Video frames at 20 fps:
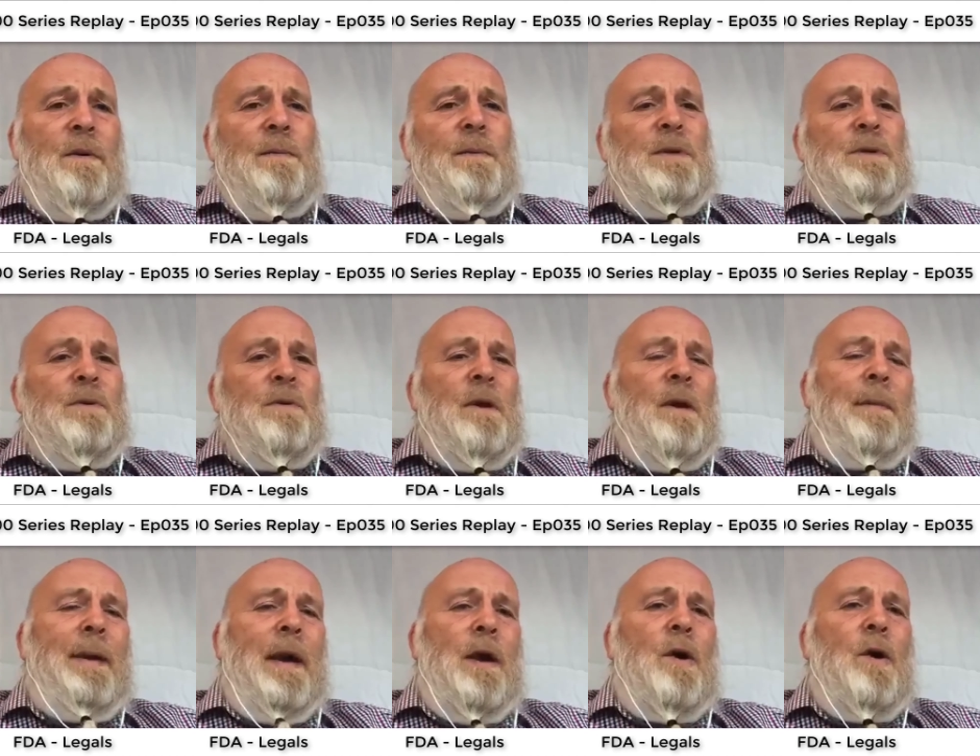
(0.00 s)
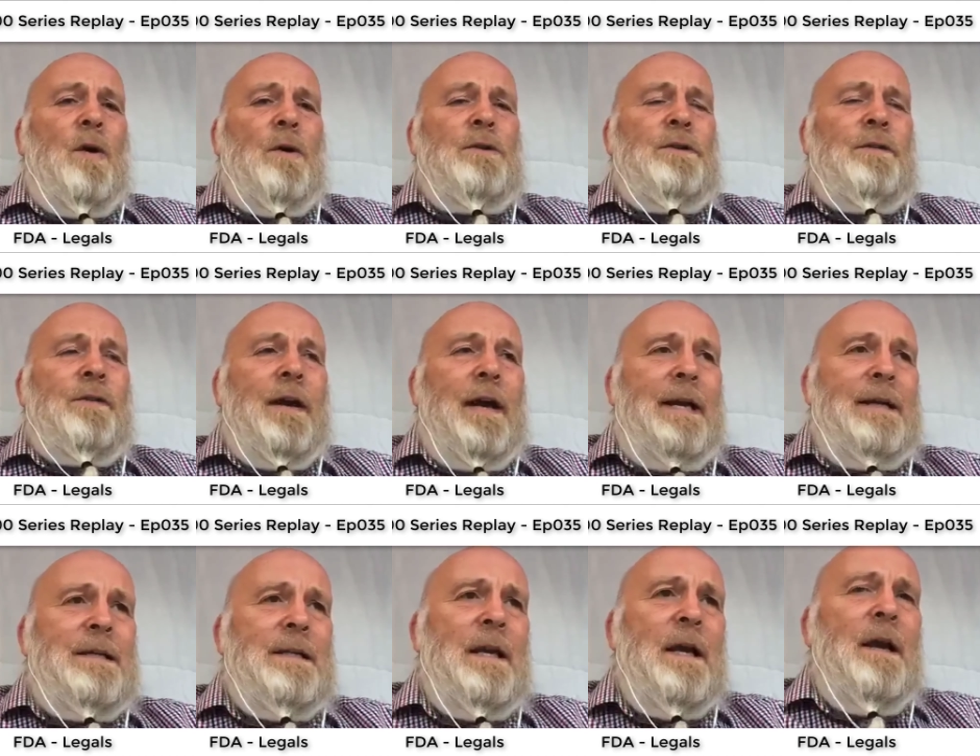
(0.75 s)
So when we're talking about
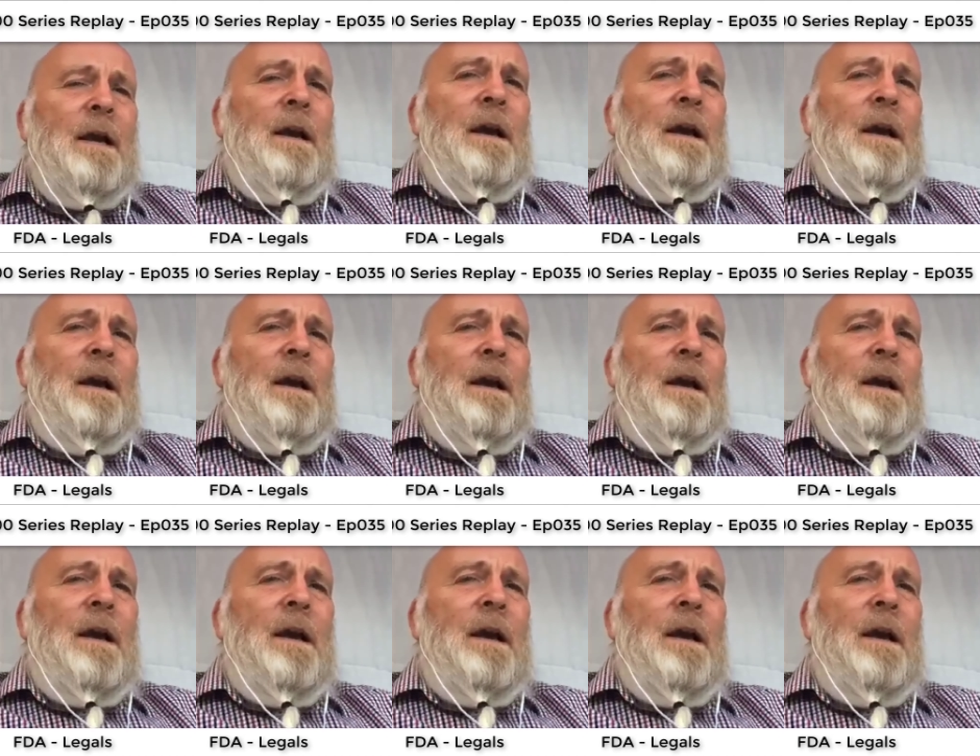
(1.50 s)
contracts,